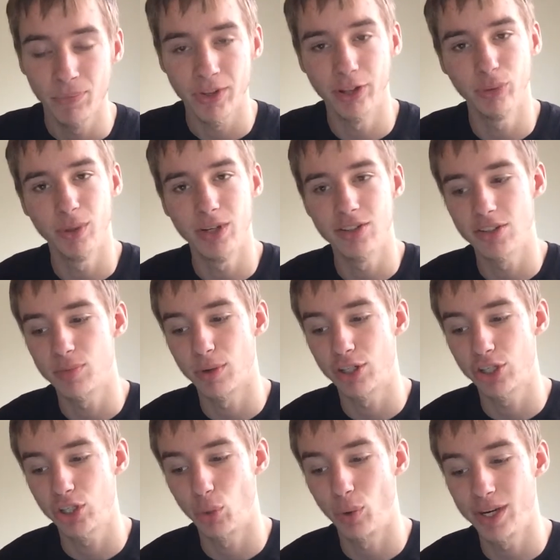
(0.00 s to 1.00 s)
Otherwise, it's
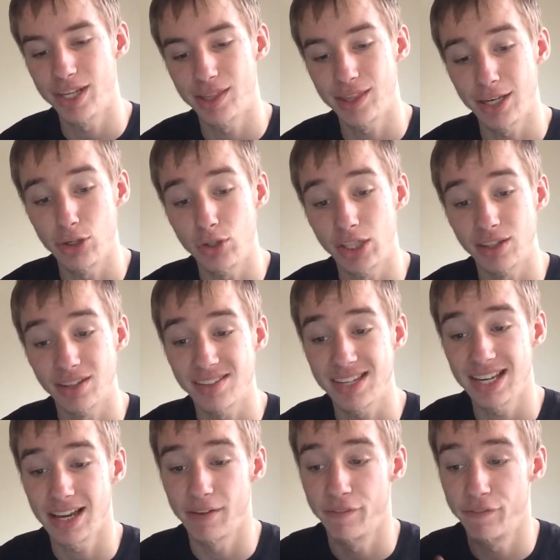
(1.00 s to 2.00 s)
March 20th, and you get to
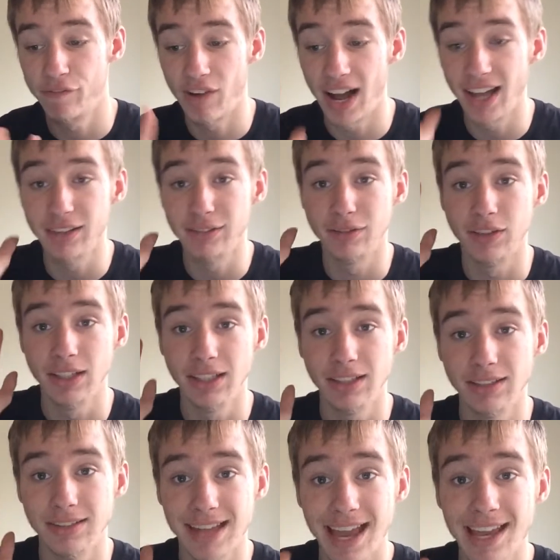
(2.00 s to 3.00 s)
see it in five
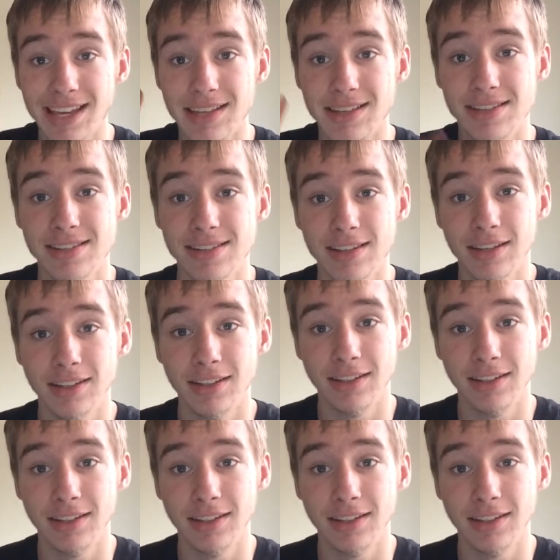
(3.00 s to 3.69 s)
days.